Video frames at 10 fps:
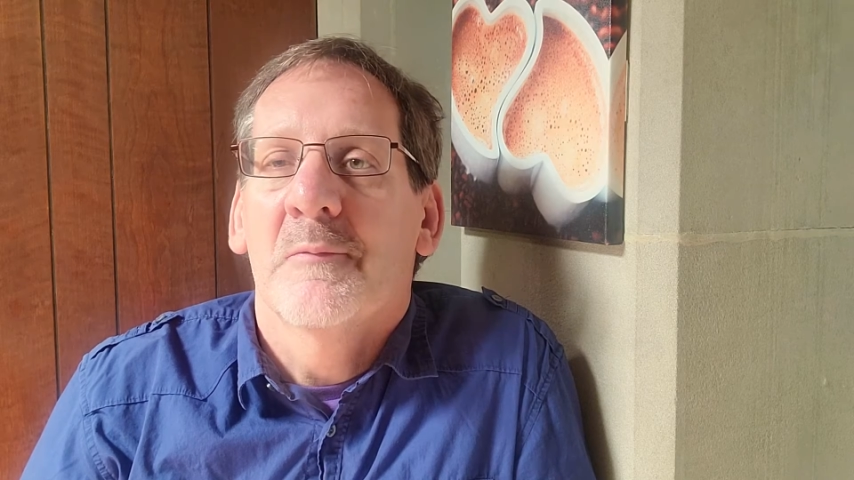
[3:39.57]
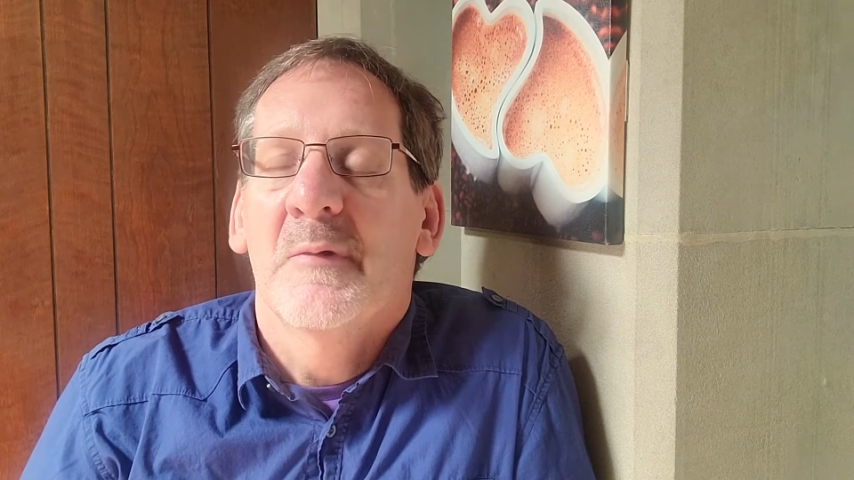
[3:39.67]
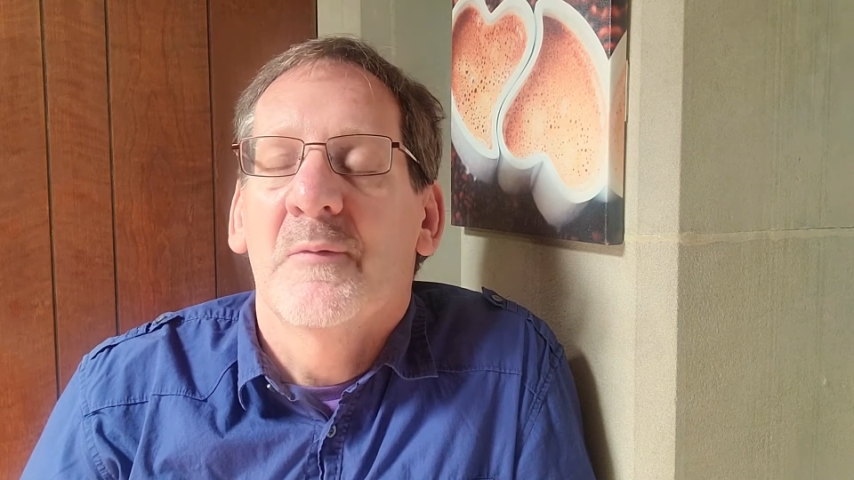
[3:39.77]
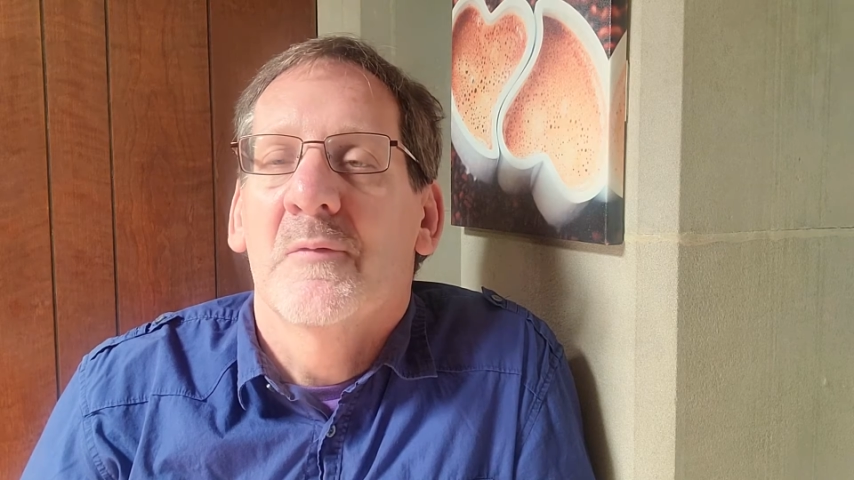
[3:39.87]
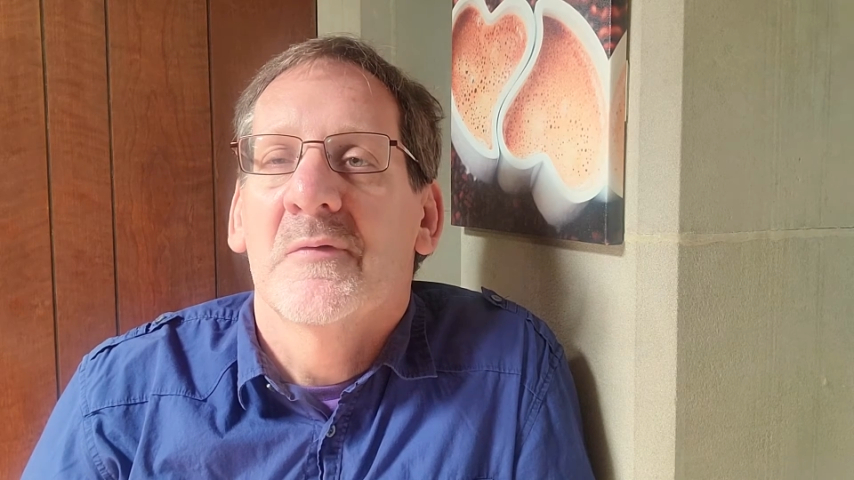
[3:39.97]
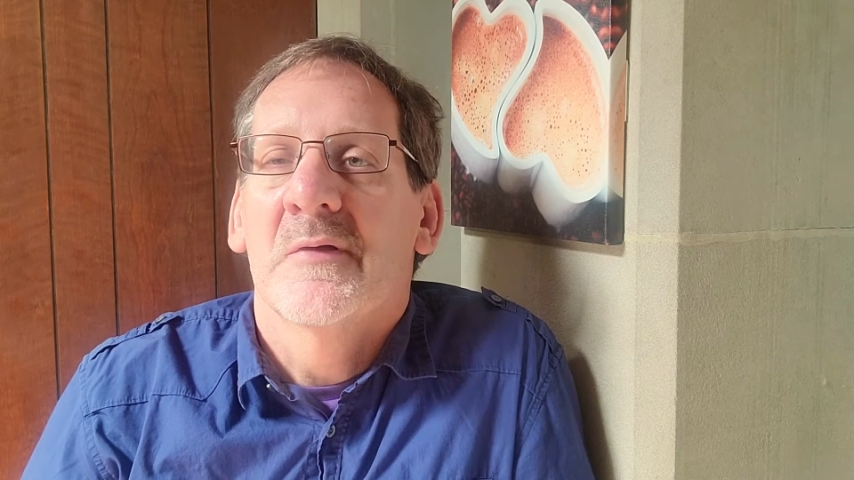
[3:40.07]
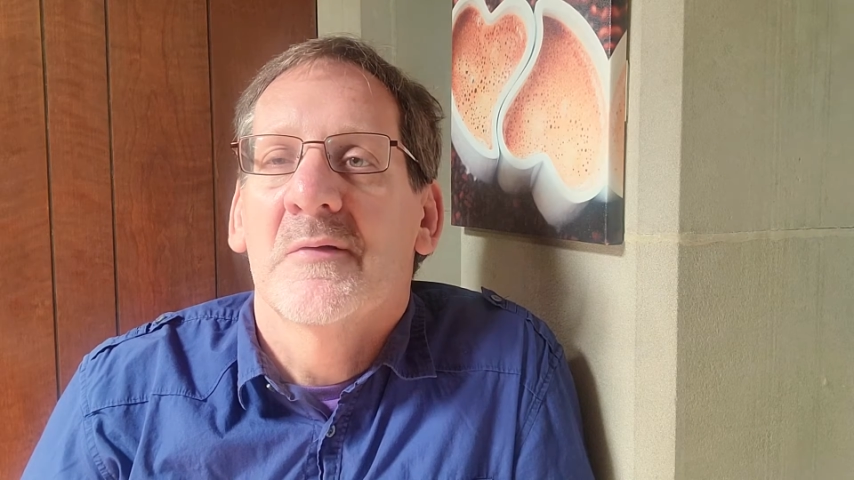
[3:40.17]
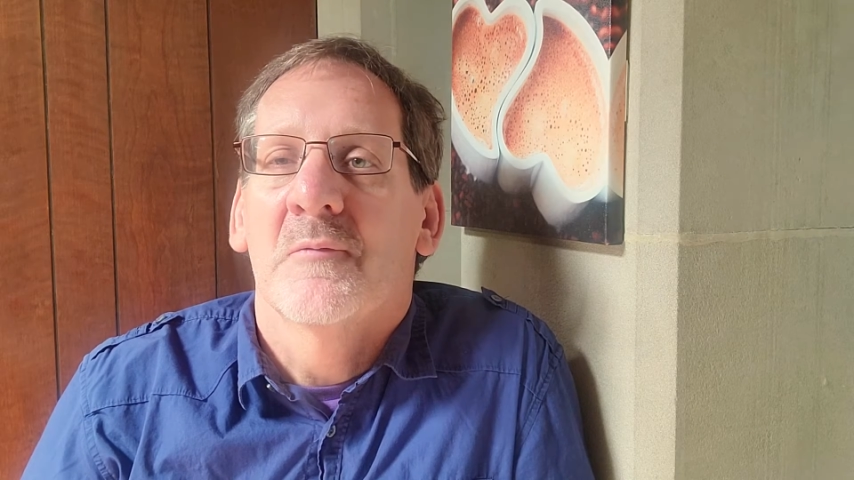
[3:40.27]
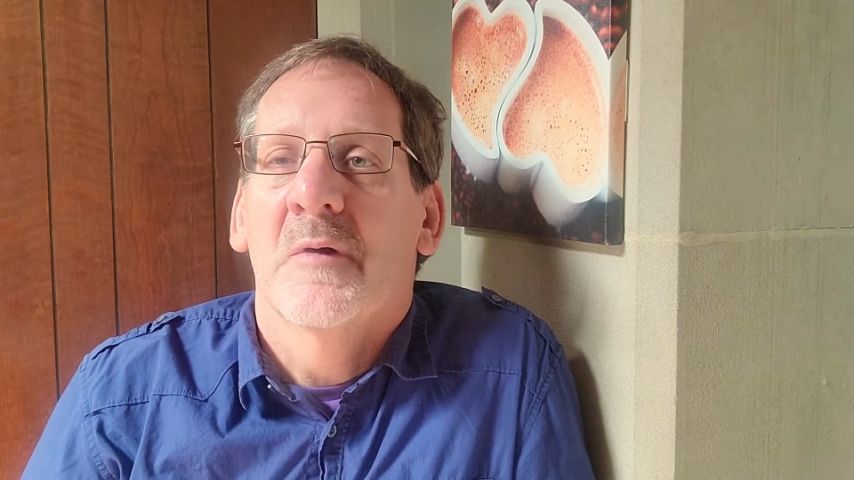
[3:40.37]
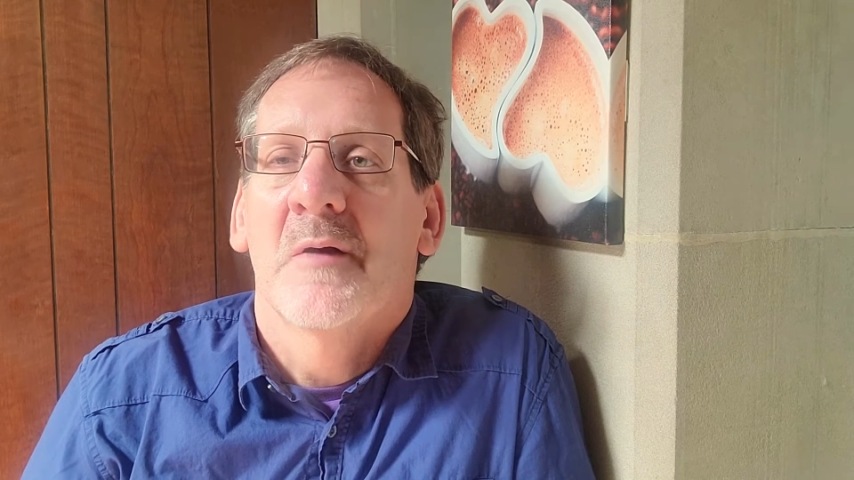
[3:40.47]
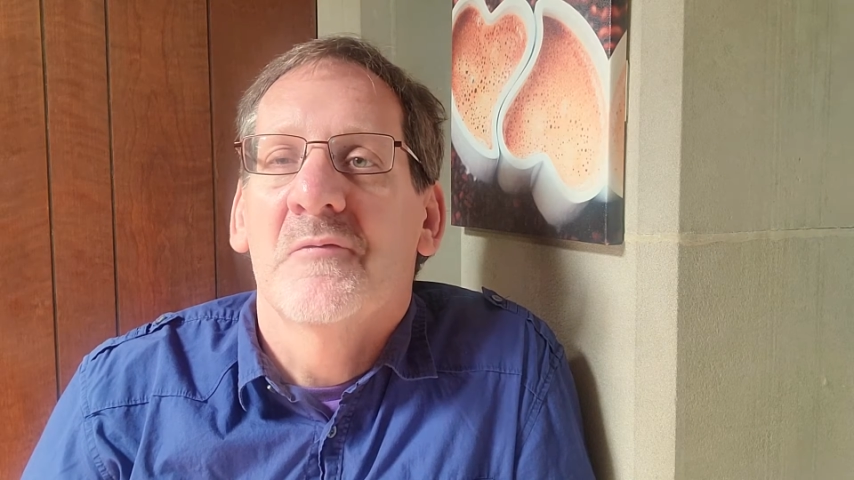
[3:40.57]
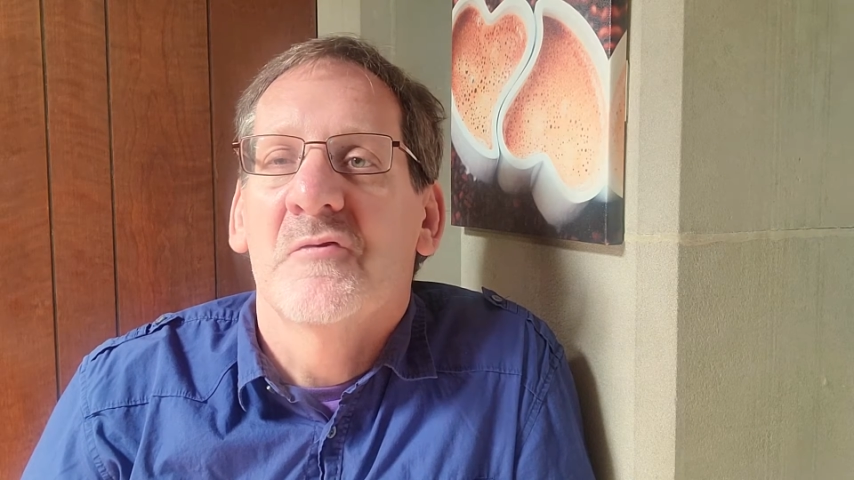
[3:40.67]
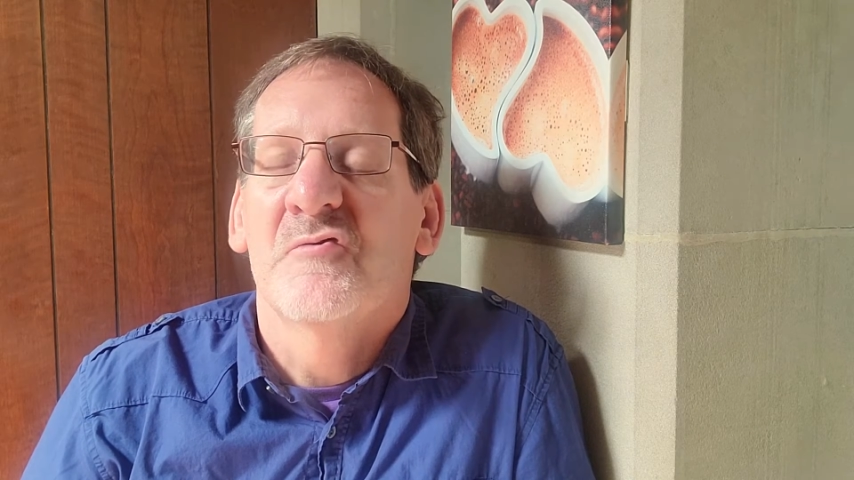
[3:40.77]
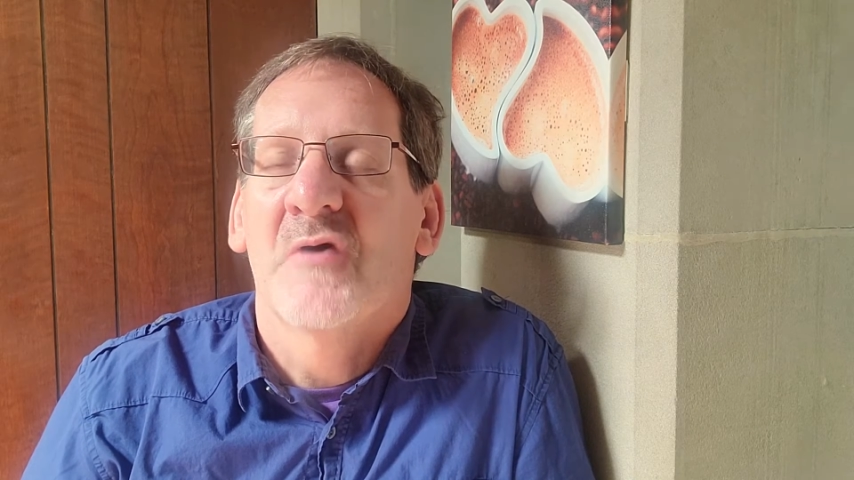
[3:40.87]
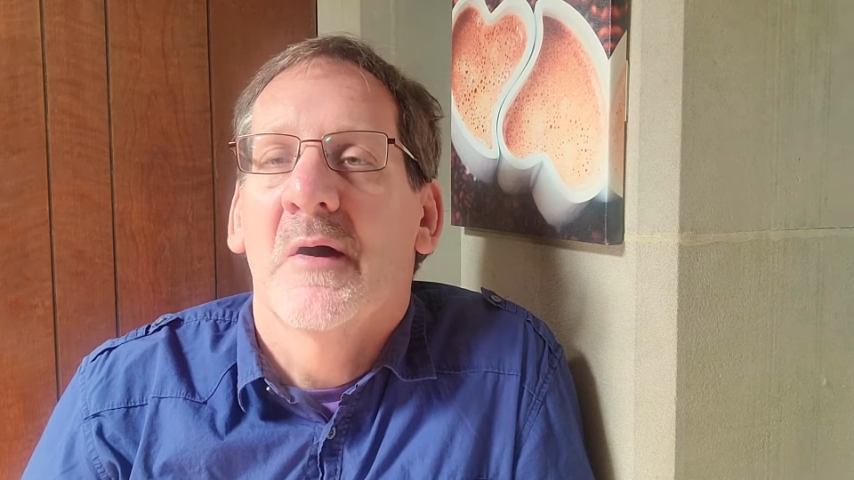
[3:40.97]
me when I was
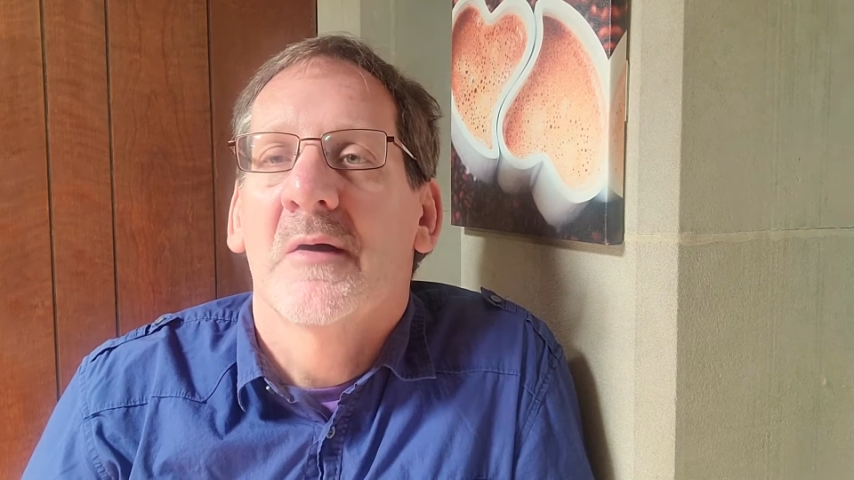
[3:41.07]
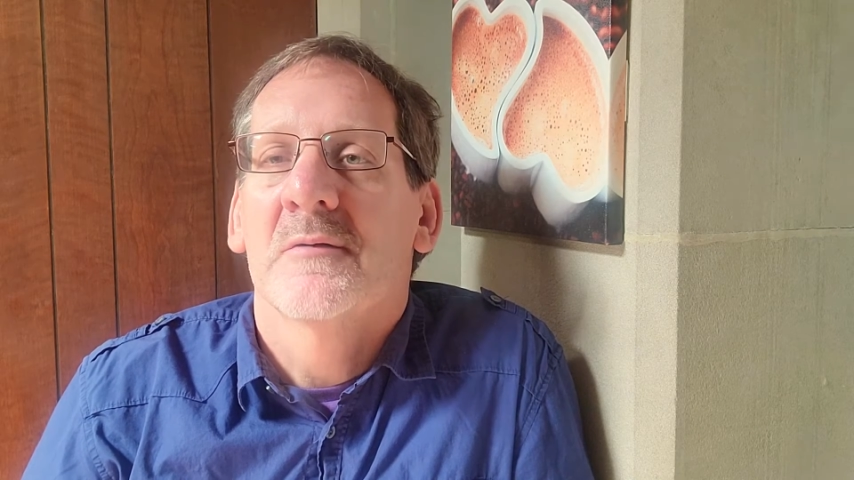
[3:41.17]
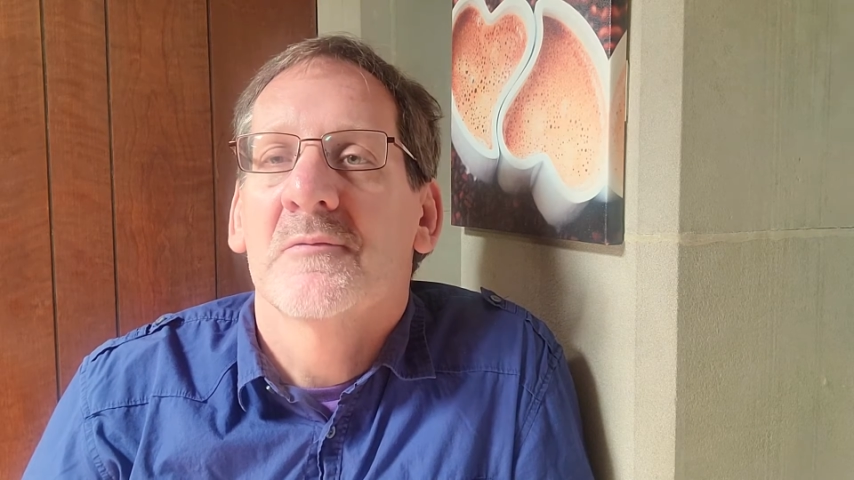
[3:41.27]
a child,